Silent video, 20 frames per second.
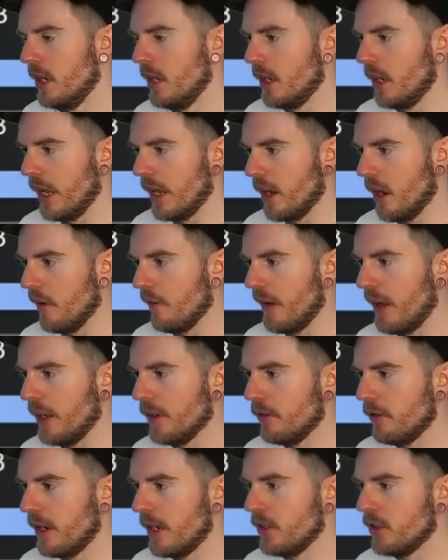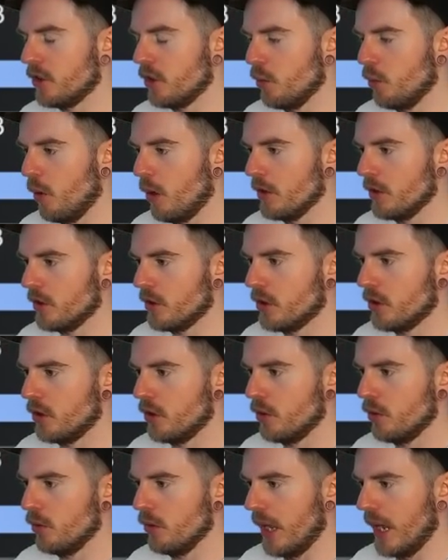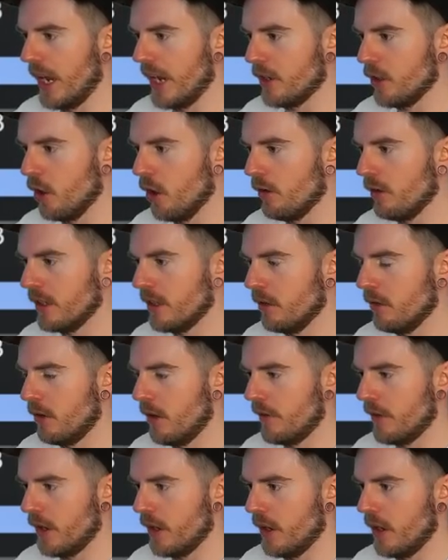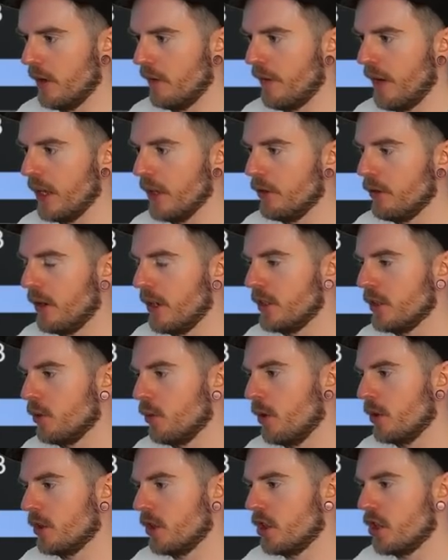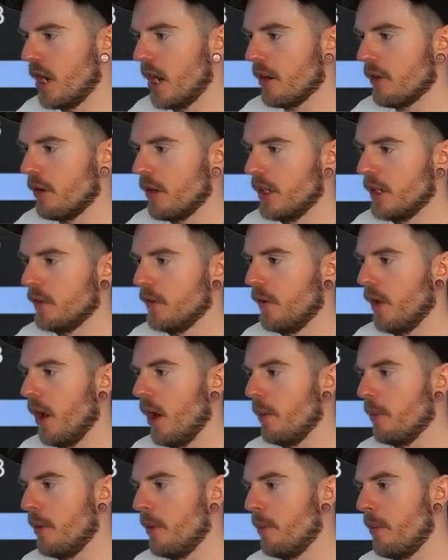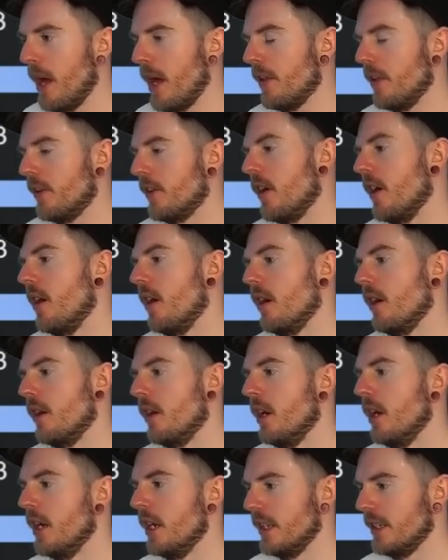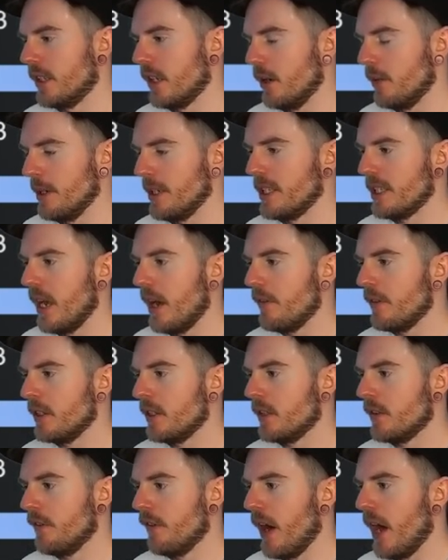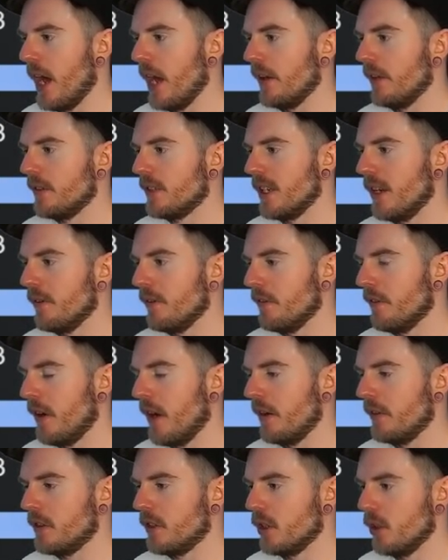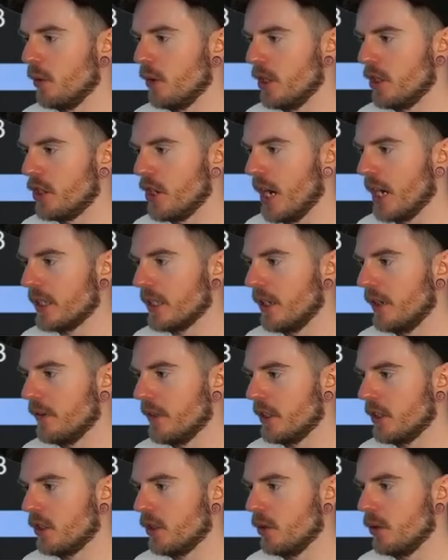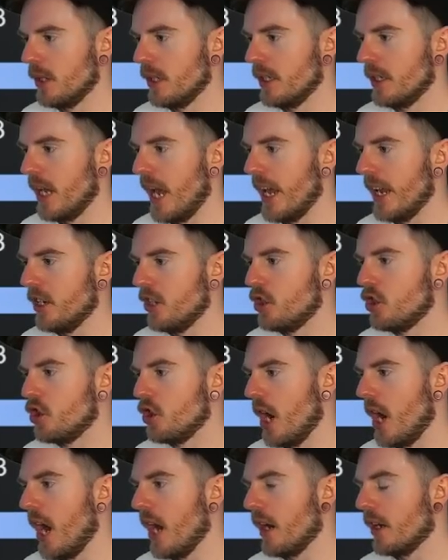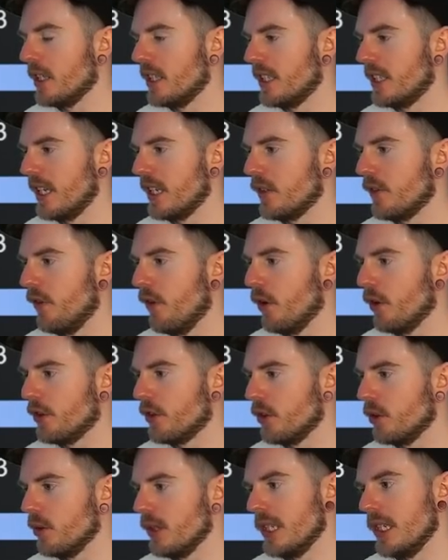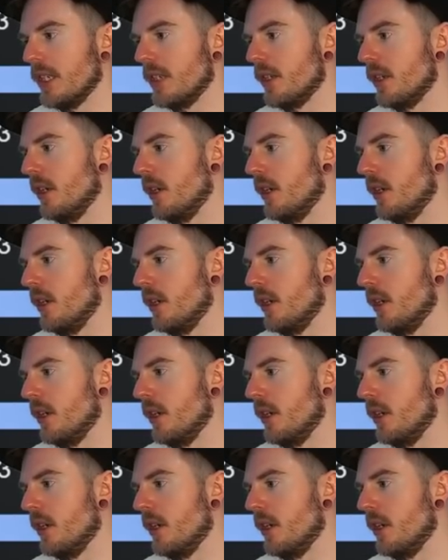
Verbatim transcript: Like our value range that wants to, like ignoring the river, value range that wants to check raise flop, bet the turn is going to be sevens, five, seven, five suited, jack seven suited, ace, jack, six, four suited,